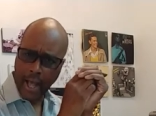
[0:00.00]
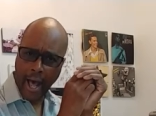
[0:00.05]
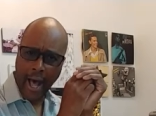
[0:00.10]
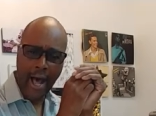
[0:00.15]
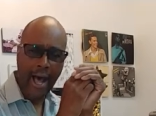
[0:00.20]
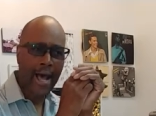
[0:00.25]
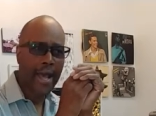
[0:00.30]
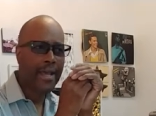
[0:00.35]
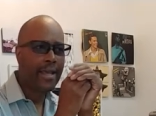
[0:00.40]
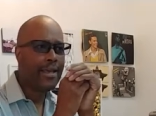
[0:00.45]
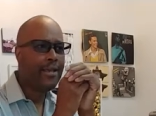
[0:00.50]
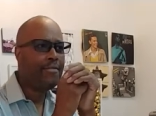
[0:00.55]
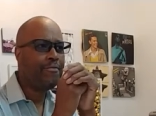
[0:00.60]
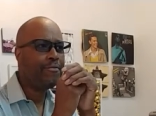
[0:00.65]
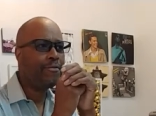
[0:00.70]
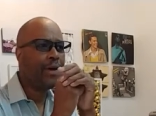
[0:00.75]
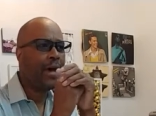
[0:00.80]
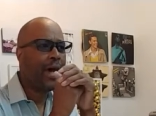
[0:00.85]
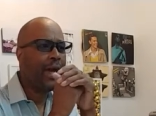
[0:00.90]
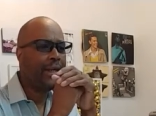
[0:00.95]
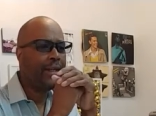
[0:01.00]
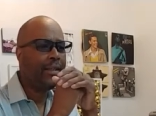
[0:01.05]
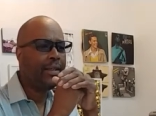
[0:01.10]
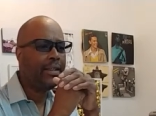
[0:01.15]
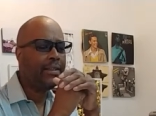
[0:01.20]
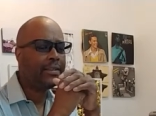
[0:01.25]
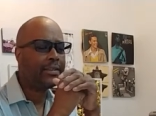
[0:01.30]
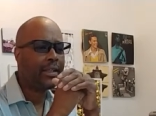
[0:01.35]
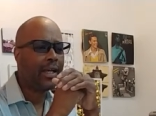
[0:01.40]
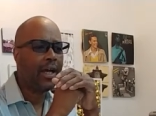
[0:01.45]
I
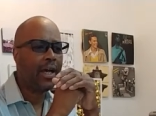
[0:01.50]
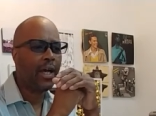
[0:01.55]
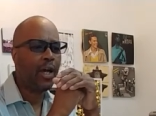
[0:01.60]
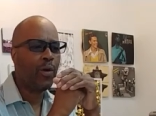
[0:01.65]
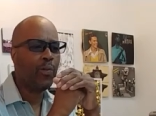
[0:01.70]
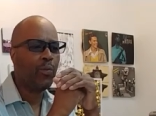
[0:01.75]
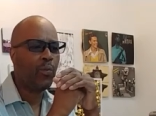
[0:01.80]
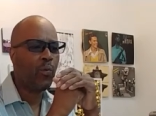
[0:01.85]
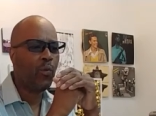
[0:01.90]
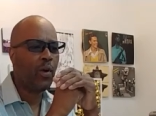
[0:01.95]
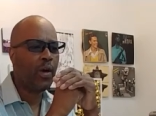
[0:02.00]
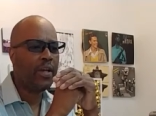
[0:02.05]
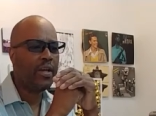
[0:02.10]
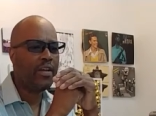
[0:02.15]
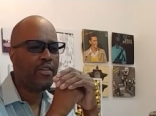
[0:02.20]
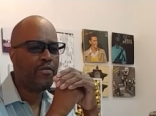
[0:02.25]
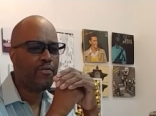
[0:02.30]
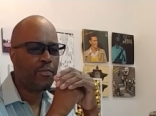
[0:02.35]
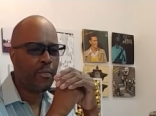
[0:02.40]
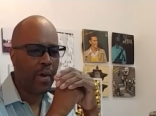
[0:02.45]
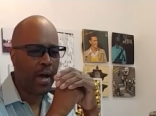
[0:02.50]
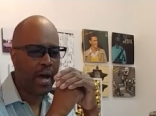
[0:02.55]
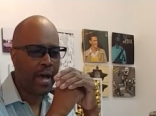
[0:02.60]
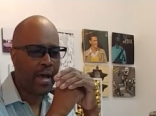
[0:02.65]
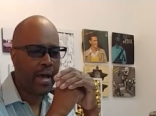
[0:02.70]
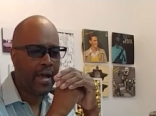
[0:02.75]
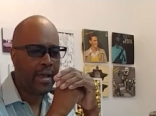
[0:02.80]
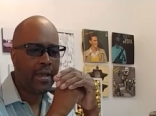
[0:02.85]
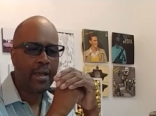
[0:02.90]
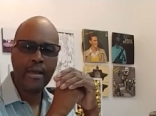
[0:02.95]
invited one of
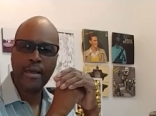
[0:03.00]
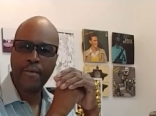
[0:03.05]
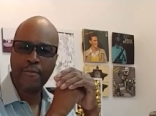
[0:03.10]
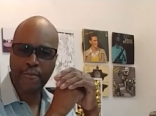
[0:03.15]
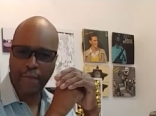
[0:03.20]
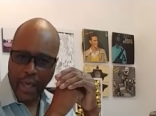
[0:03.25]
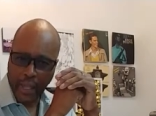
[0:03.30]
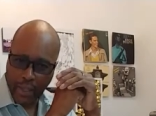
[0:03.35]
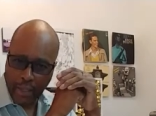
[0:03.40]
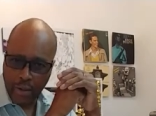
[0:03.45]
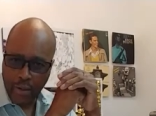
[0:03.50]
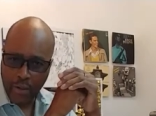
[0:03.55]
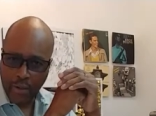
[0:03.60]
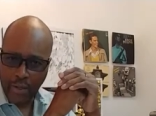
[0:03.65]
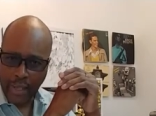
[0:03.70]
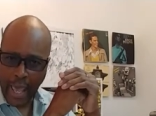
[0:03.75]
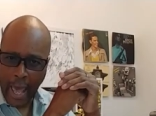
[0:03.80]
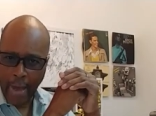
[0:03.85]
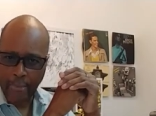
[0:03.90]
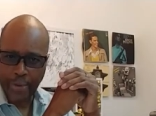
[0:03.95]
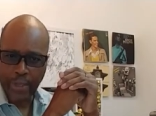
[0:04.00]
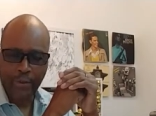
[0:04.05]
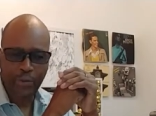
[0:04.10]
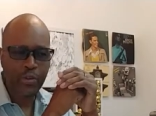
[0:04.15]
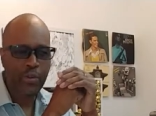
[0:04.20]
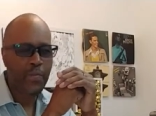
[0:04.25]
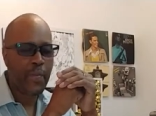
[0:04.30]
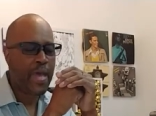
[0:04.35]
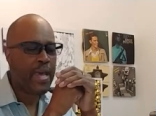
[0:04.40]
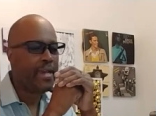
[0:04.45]
my fellow cabin
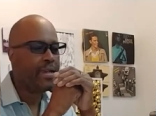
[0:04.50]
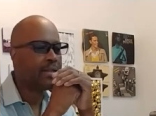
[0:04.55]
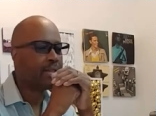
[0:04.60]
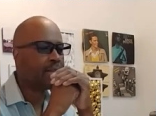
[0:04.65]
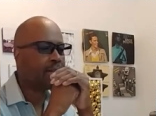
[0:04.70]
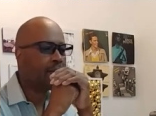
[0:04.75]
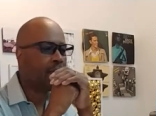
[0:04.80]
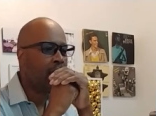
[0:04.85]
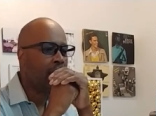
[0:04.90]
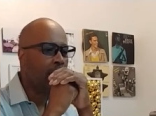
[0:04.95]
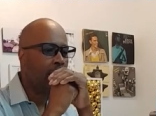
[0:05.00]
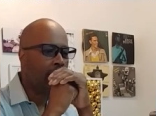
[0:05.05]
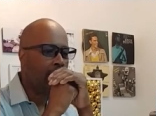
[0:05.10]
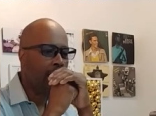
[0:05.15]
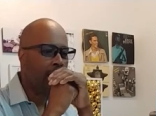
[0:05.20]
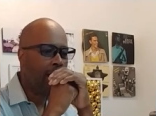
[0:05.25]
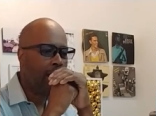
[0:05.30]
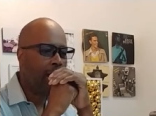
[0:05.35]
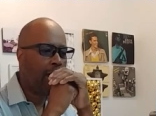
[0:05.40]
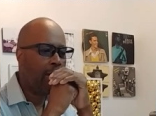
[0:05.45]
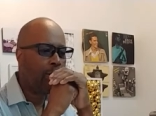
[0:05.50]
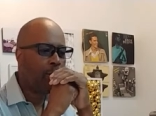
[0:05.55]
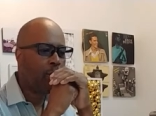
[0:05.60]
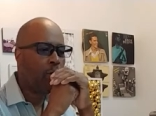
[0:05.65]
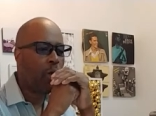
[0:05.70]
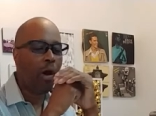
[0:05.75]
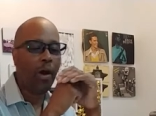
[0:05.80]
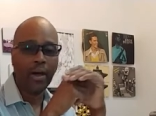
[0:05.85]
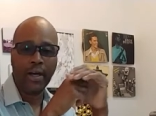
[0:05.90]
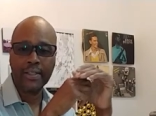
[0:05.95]
crewmates
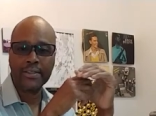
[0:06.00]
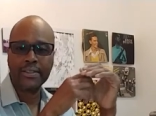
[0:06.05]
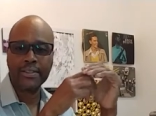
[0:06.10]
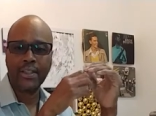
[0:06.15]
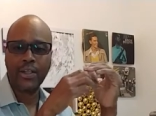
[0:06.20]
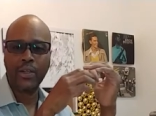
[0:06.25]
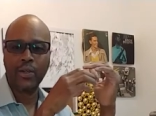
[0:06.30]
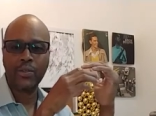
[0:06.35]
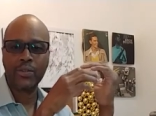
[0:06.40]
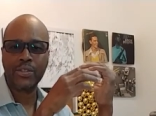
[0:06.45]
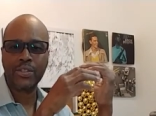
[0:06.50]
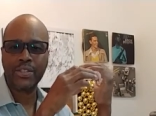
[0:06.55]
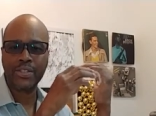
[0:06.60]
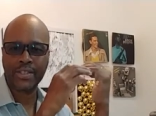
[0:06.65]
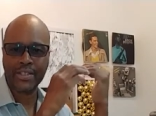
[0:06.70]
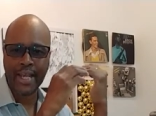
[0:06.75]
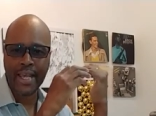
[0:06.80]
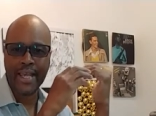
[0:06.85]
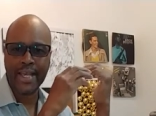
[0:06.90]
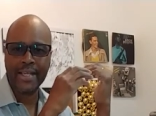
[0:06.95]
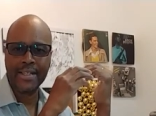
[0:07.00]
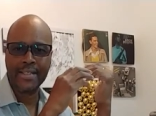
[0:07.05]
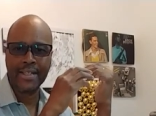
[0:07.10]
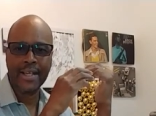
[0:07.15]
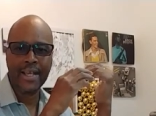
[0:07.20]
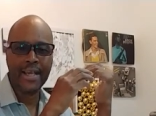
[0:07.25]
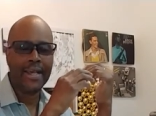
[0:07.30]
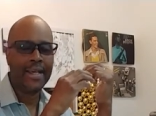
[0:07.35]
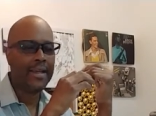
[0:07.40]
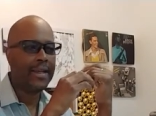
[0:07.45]
who also stays
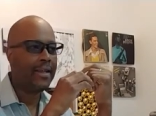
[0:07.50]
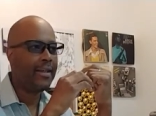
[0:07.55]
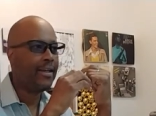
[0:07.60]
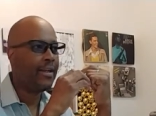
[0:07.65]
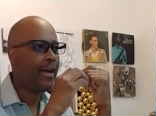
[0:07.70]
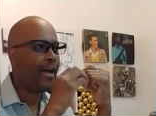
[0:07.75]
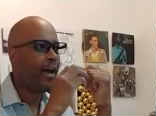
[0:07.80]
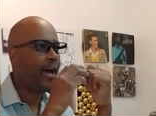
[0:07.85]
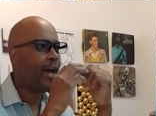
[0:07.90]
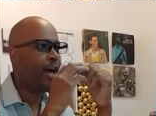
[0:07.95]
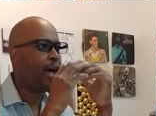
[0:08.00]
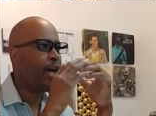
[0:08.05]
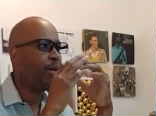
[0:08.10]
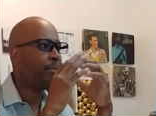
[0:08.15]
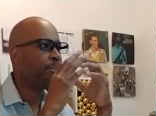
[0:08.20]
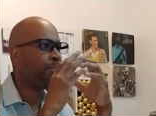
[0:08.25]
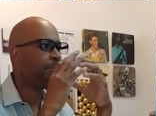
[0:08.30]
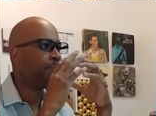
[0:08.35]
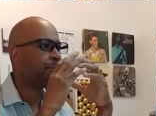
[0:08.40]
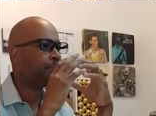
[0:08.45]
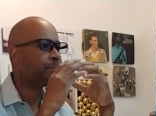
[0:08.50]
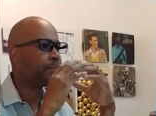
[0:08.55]
in